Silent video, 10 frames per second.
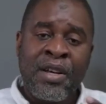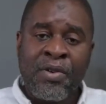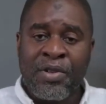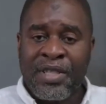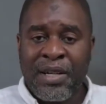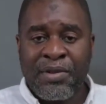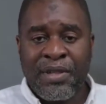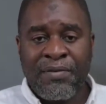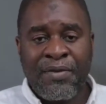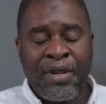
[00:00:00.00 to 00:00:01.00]

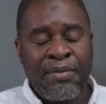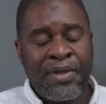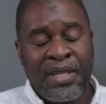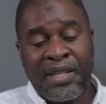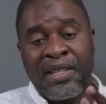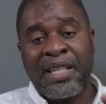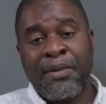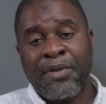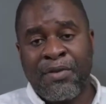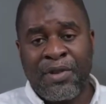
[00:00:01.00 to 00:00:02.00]
consulting firms, certain
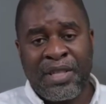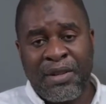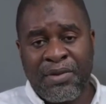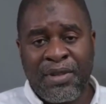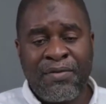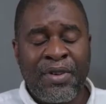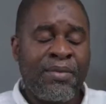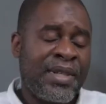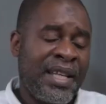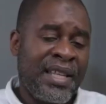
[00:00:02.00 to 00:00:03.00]
types of consulting
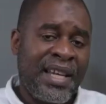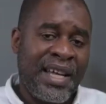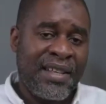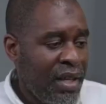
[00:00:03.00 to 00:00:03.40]
firms, and the like.